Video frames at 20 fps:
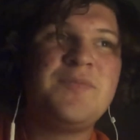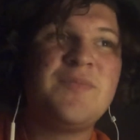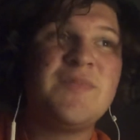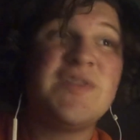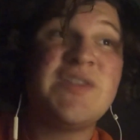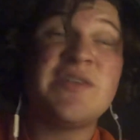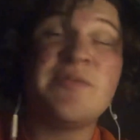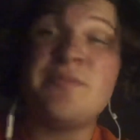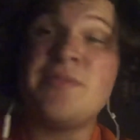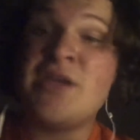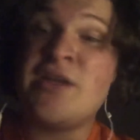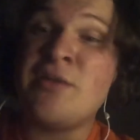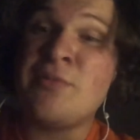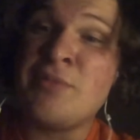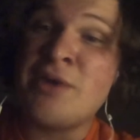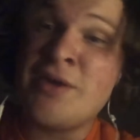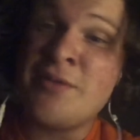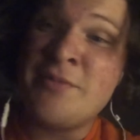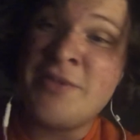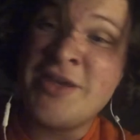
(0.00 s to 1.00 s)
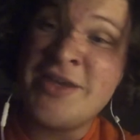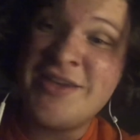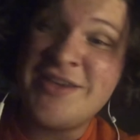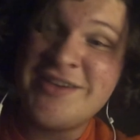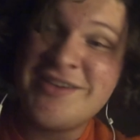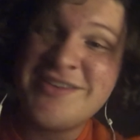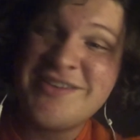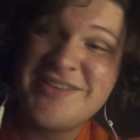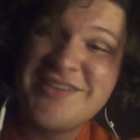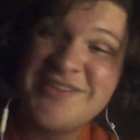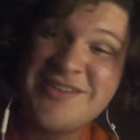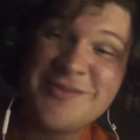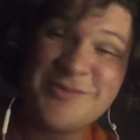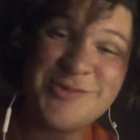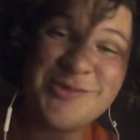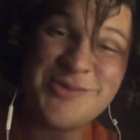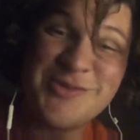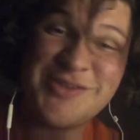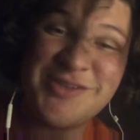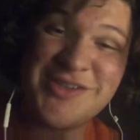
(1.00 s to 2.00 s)
Some edamame,
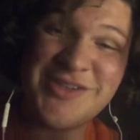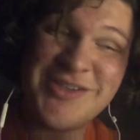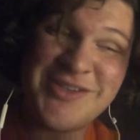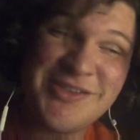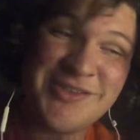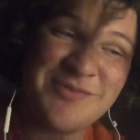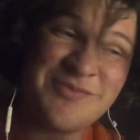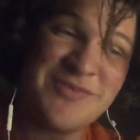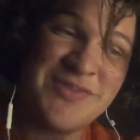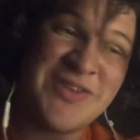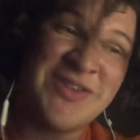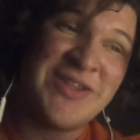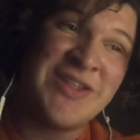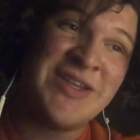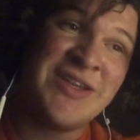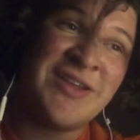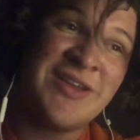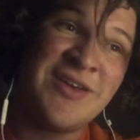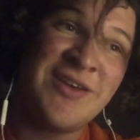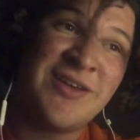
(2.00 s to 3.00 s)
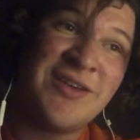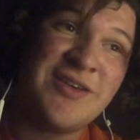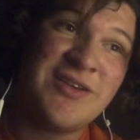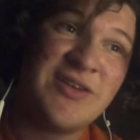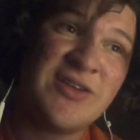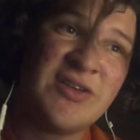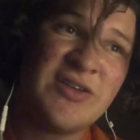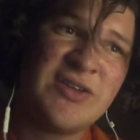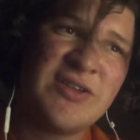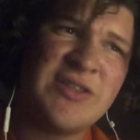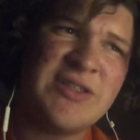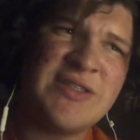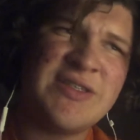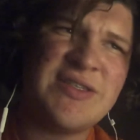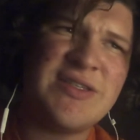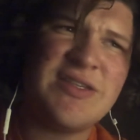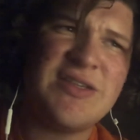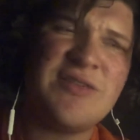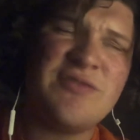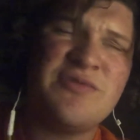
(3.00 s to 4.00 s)
which was awesome, and then
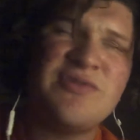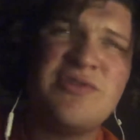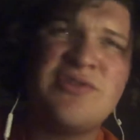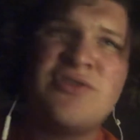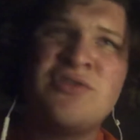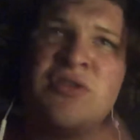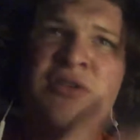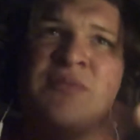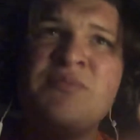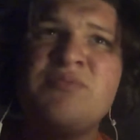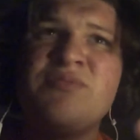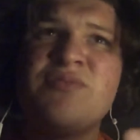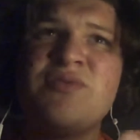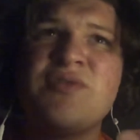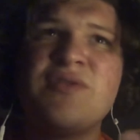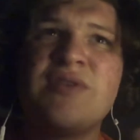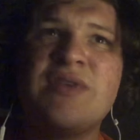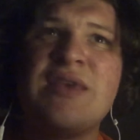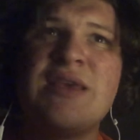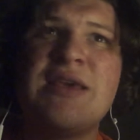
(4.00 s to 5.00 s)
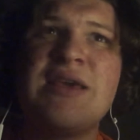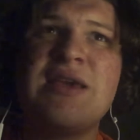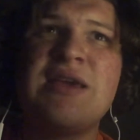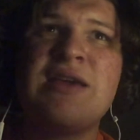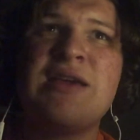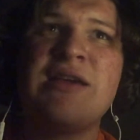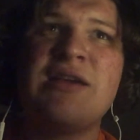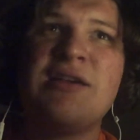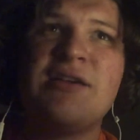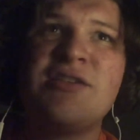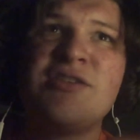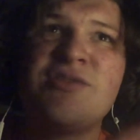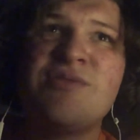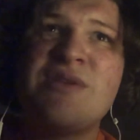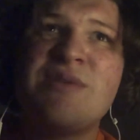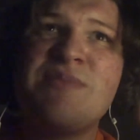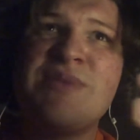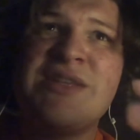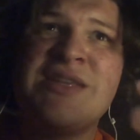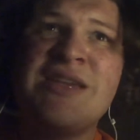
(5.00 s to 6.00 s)
let's see, it was shrimp,
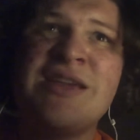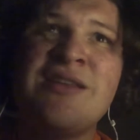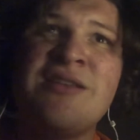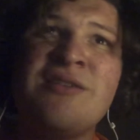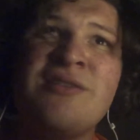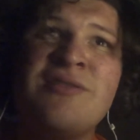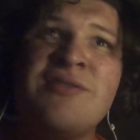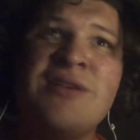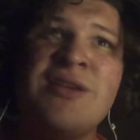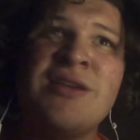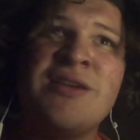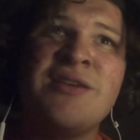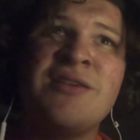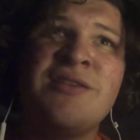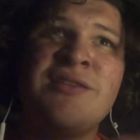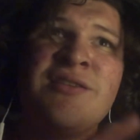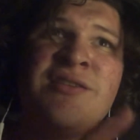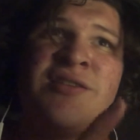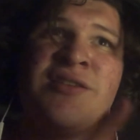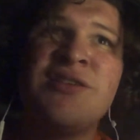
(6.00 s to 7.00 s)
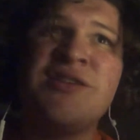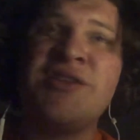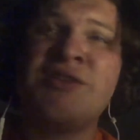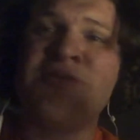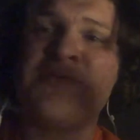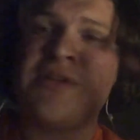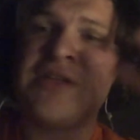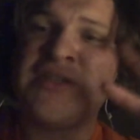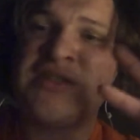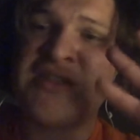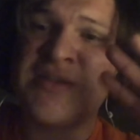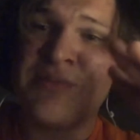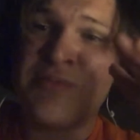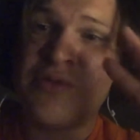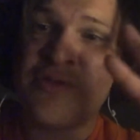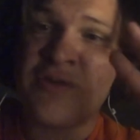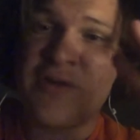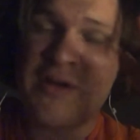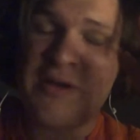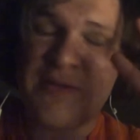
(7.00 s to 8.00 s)
sweet potato, and onion ring
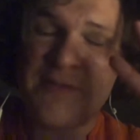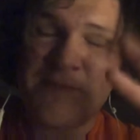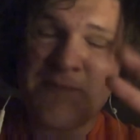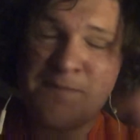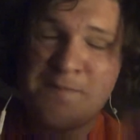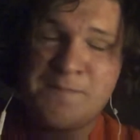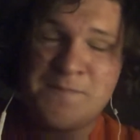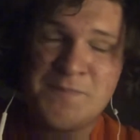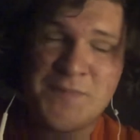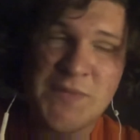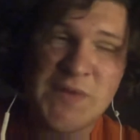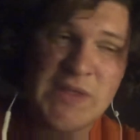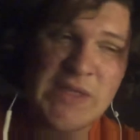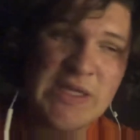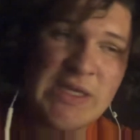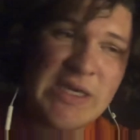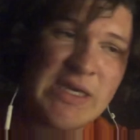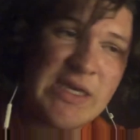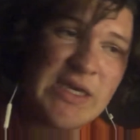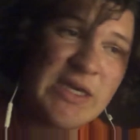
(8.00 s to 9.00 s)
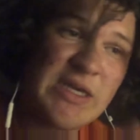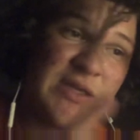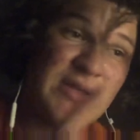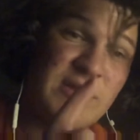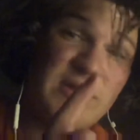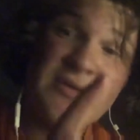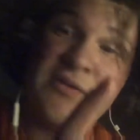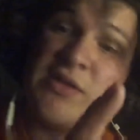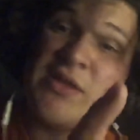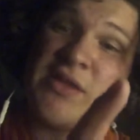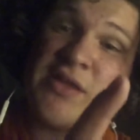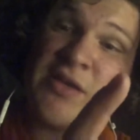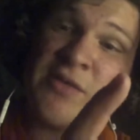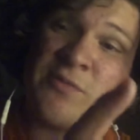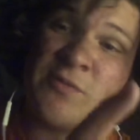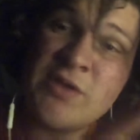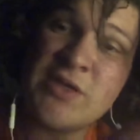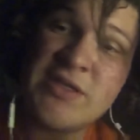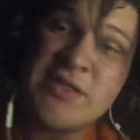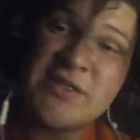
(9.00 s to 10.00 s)
tempura. The only thing
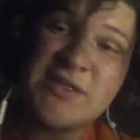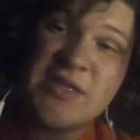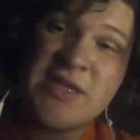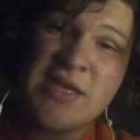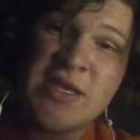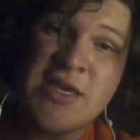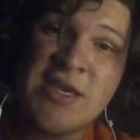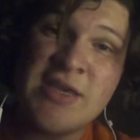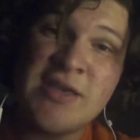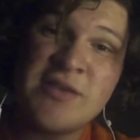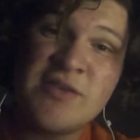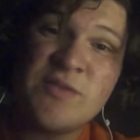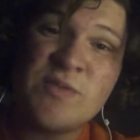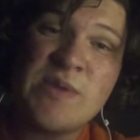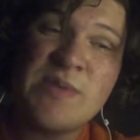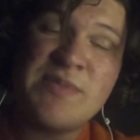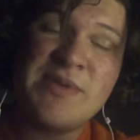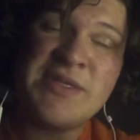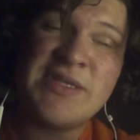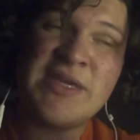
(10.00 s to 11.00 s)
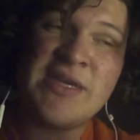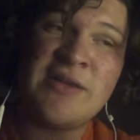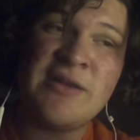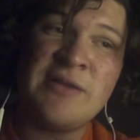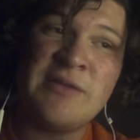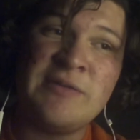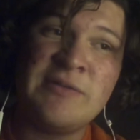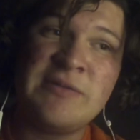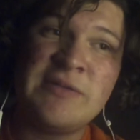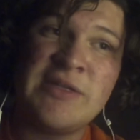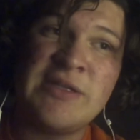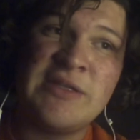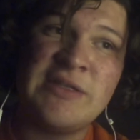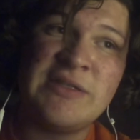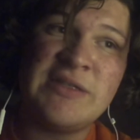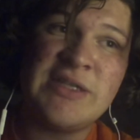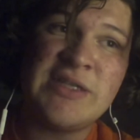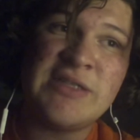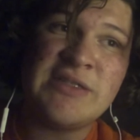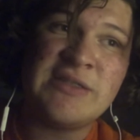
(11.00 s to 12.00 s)
was the sweet potato
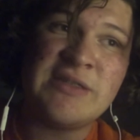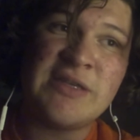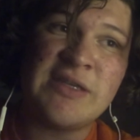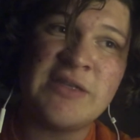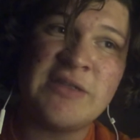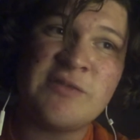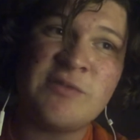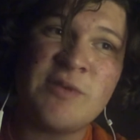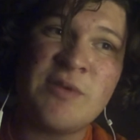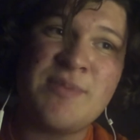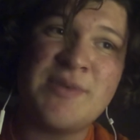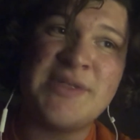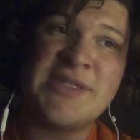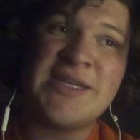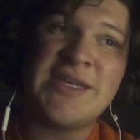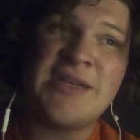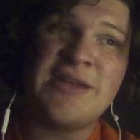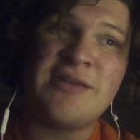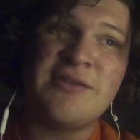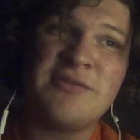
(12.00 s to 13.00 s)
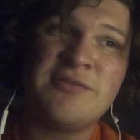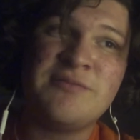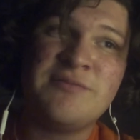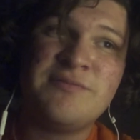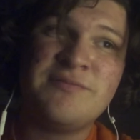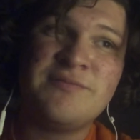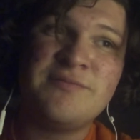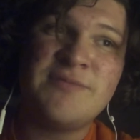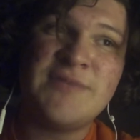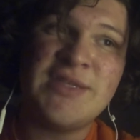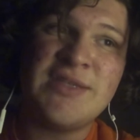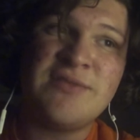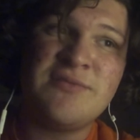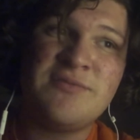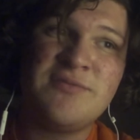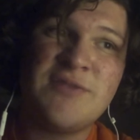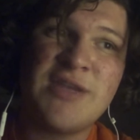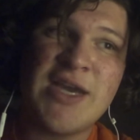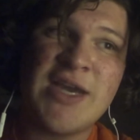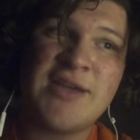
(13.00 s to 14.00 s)
didn't taste like sweet potato. It
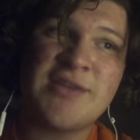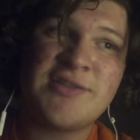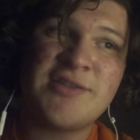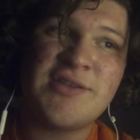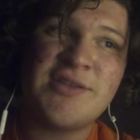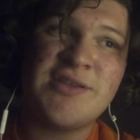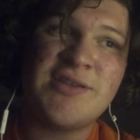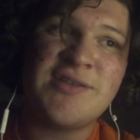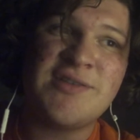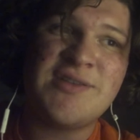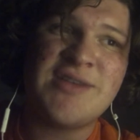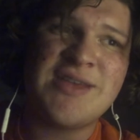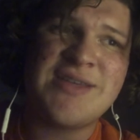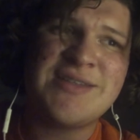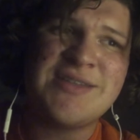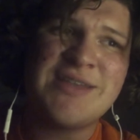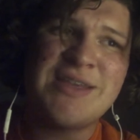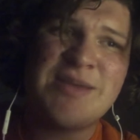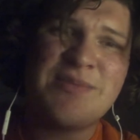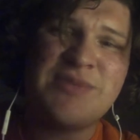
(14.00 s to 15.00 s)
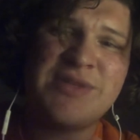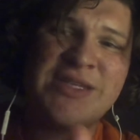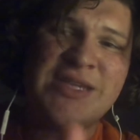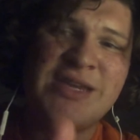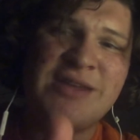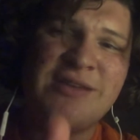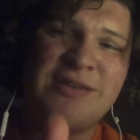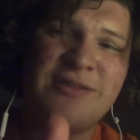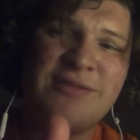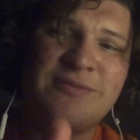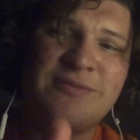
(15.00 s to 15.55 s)
actually just tasted like potato,